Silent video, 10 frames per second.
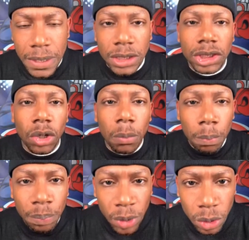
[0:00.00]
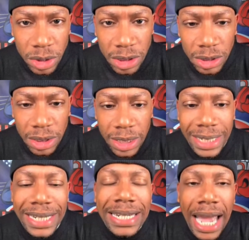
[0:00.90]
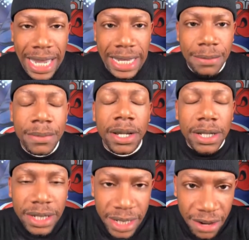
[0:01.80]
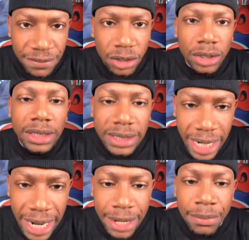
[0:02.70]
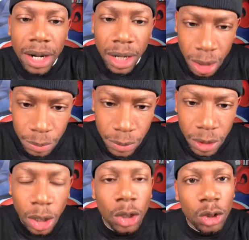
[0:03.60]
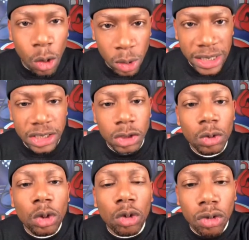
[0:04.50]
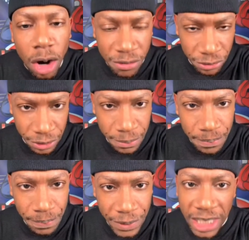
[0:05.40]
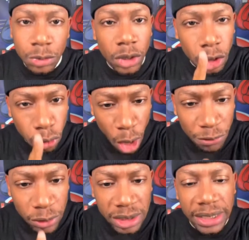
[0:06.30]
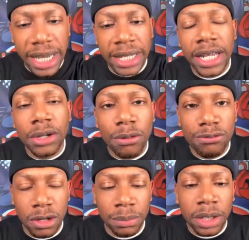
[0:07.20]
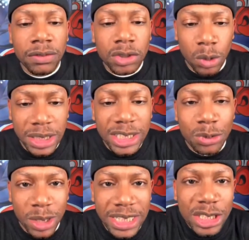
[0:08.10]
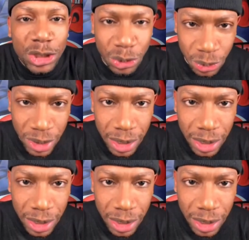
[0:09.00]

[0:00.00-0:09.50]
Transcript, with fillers: So Boots' name never came up, according to Crawford. That's what Crawford said in November of 2022.